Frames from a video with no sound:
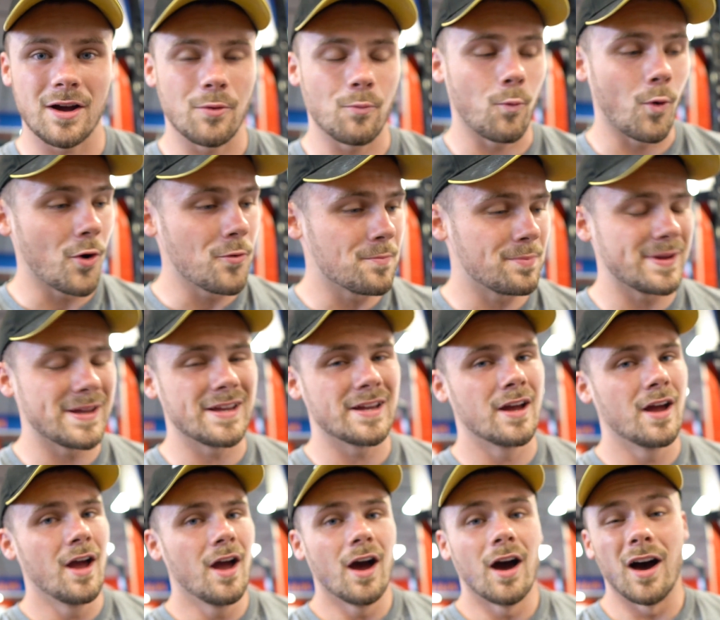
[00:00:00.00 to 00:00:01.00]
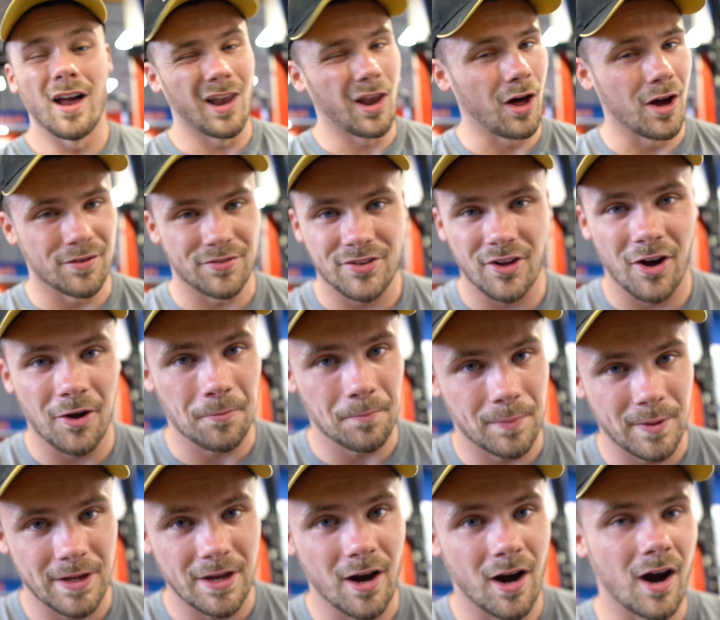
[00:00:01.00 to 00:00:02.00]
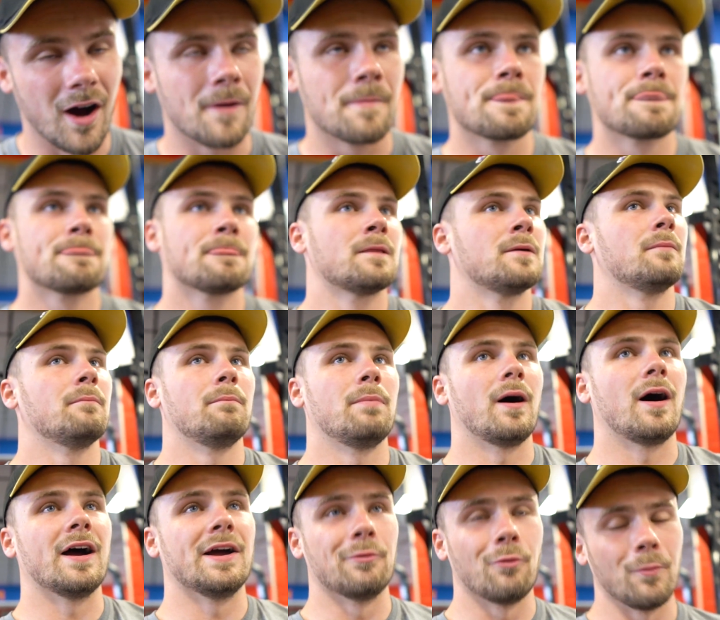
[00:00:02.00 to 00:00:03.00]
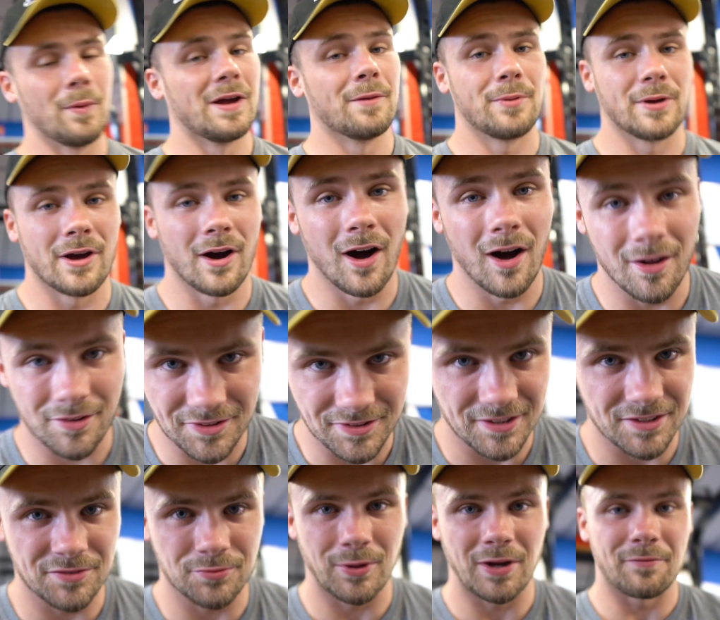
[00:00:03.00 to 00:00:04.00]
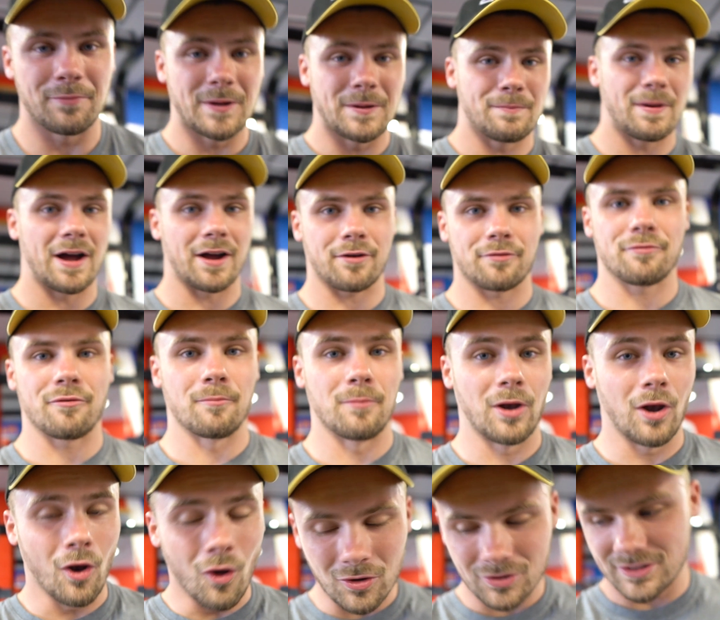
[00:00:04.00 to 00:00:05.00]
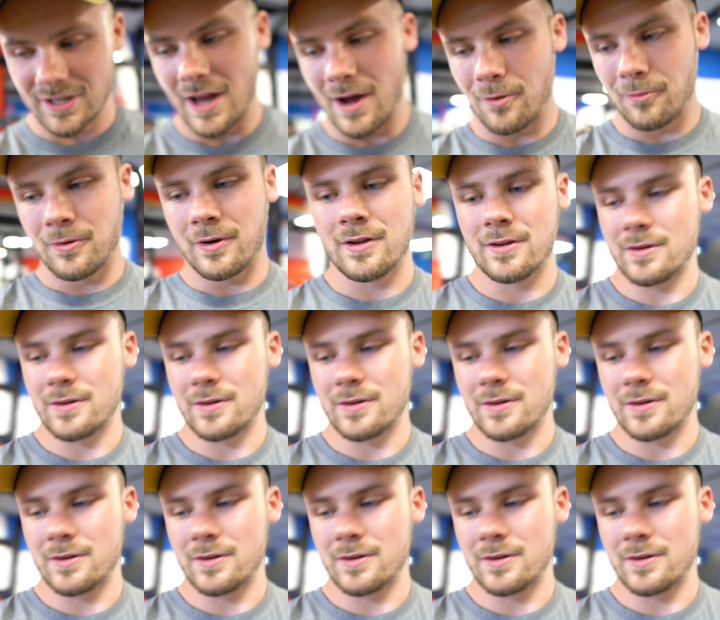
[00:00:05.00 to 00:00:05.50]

It won't be a lifetime PR, but it will be a PR since we have been back from lockdown.